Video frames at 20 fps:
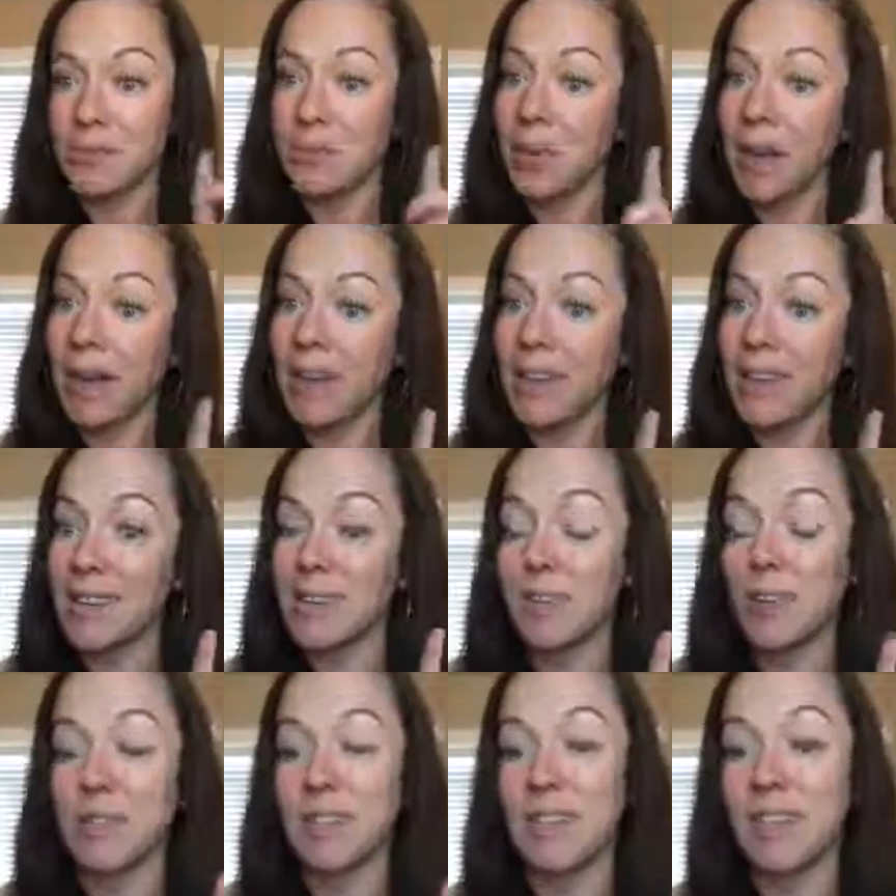One is
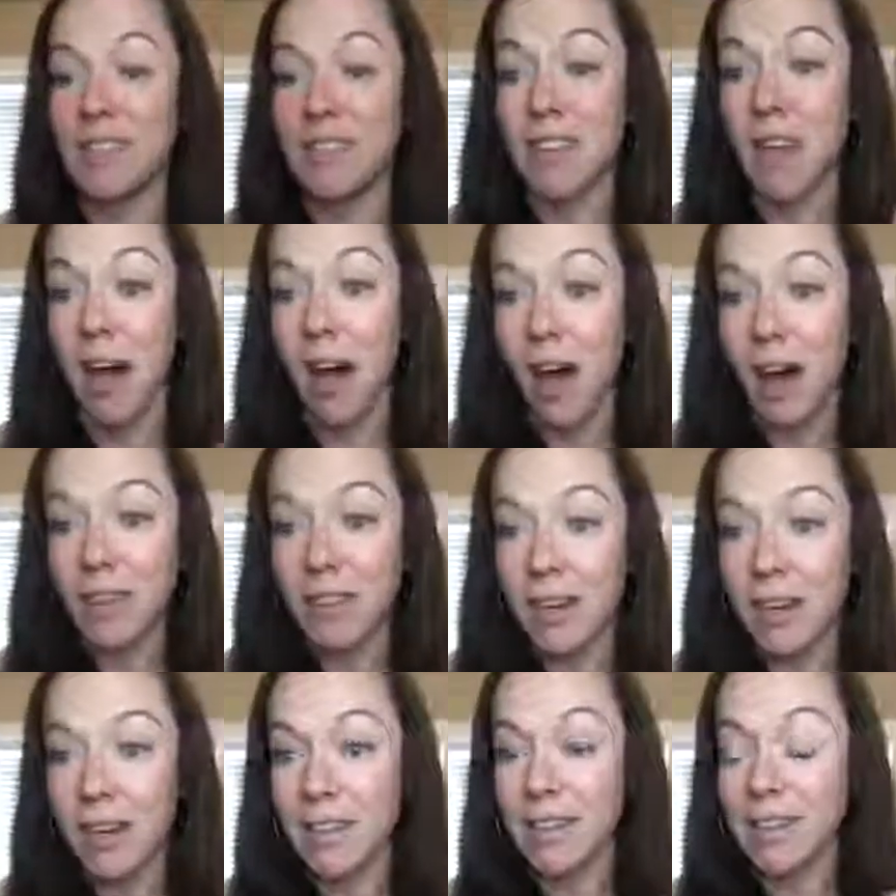doTERRA's On
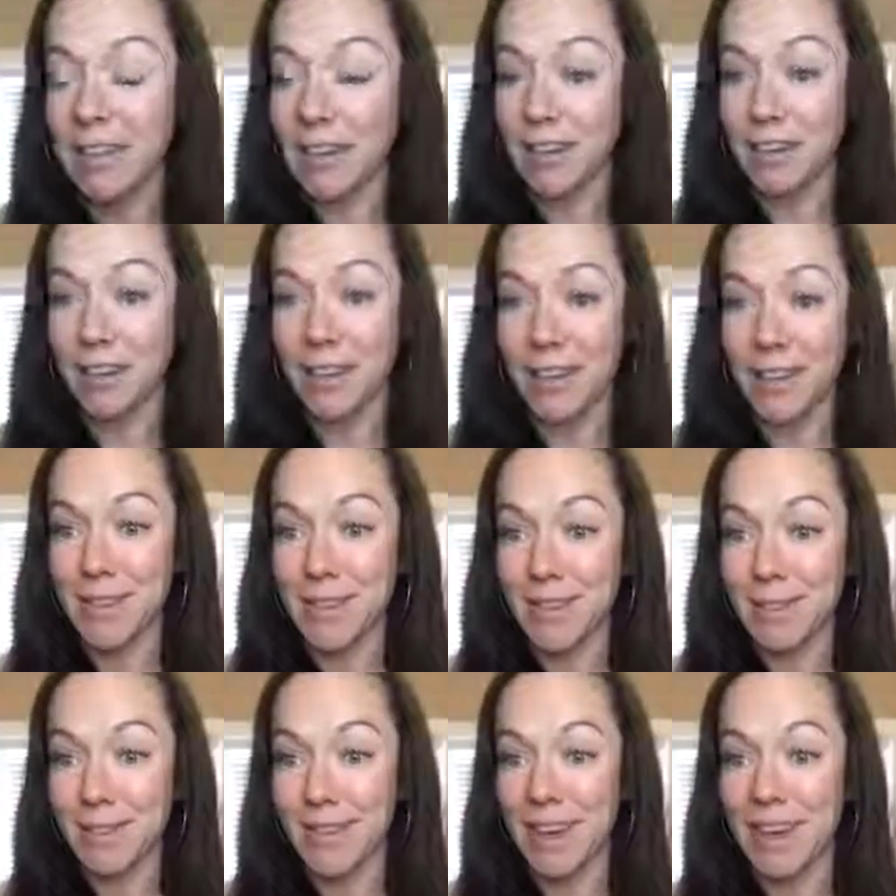Guard Cleaner
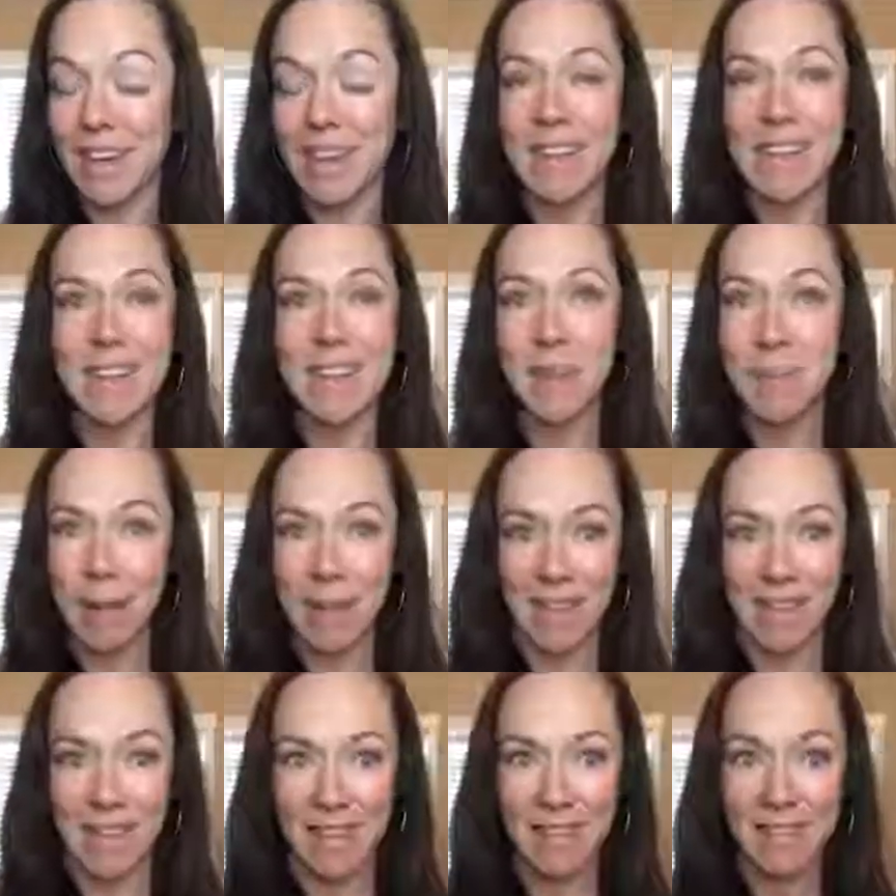Concentrate. It's
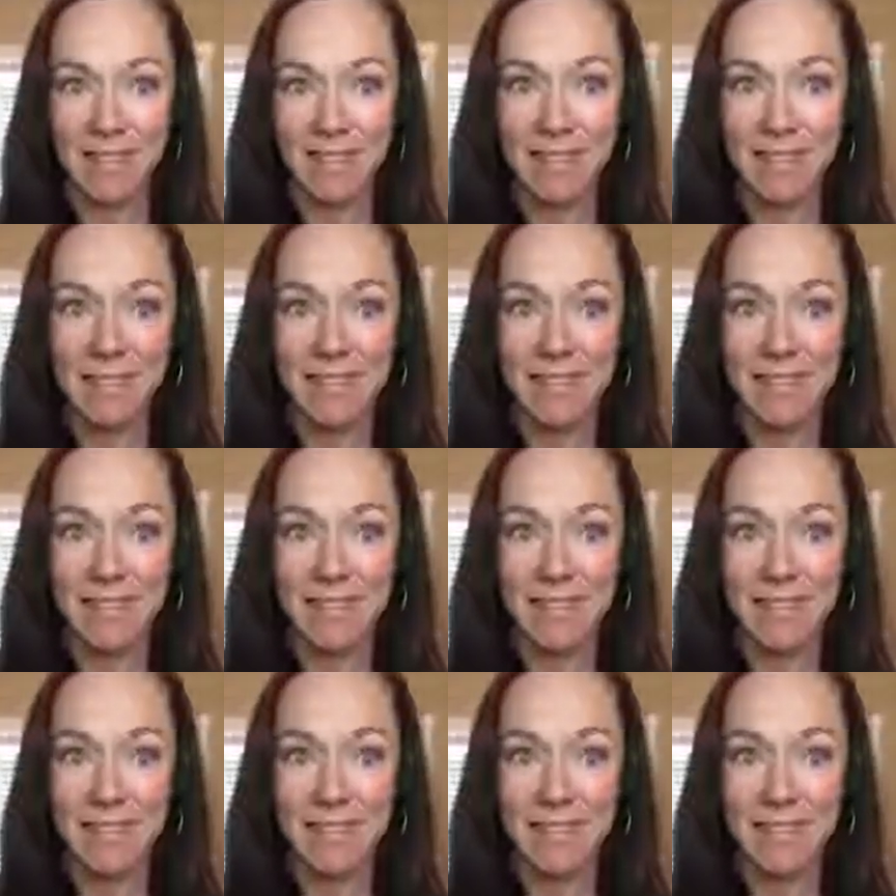amazing.